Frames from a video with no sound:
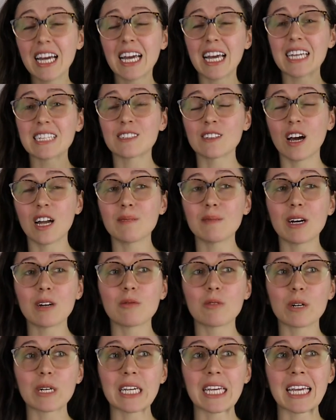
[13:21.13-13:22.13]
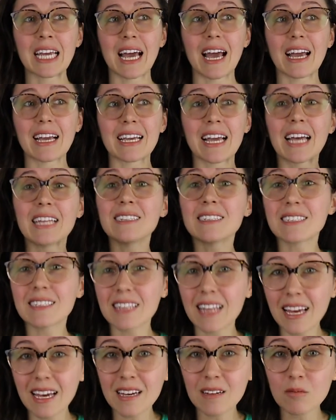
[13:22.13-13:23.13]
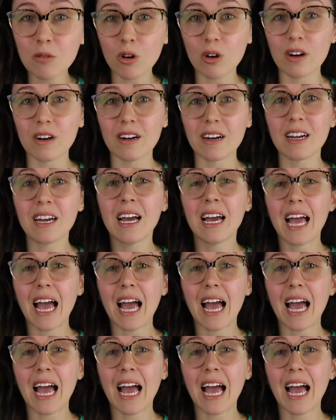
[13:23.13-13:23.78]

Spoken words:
It's not about working against them, or